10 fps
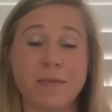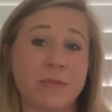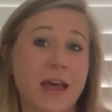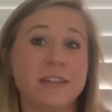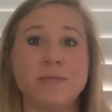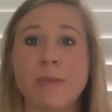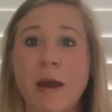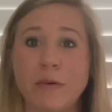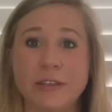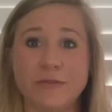that's
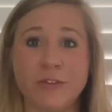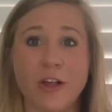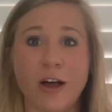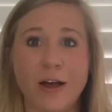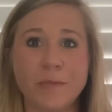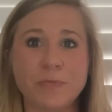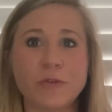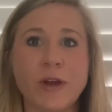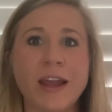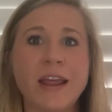Maui's flaw,
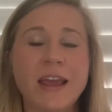right?